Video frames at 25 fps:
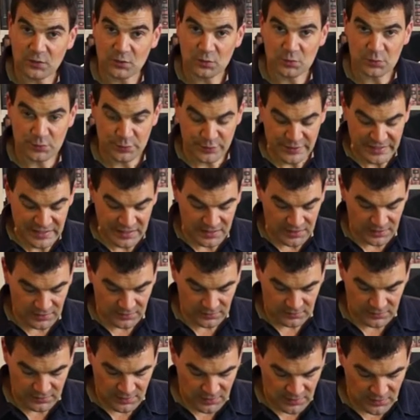the
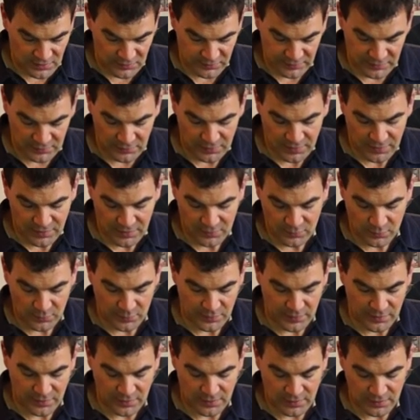rear, as we look at it,
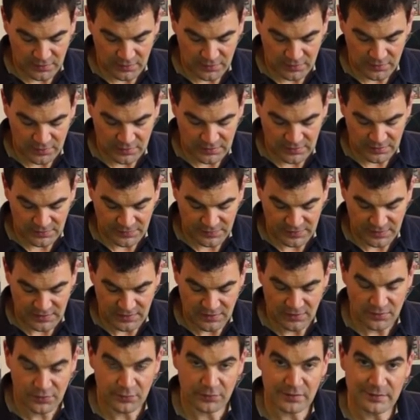uh,
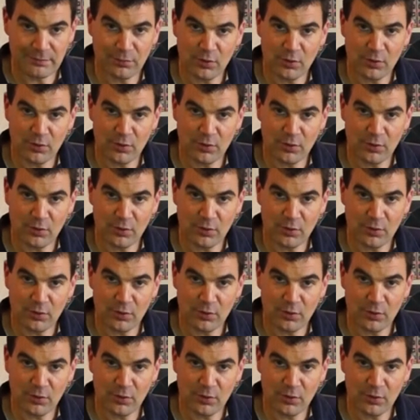the three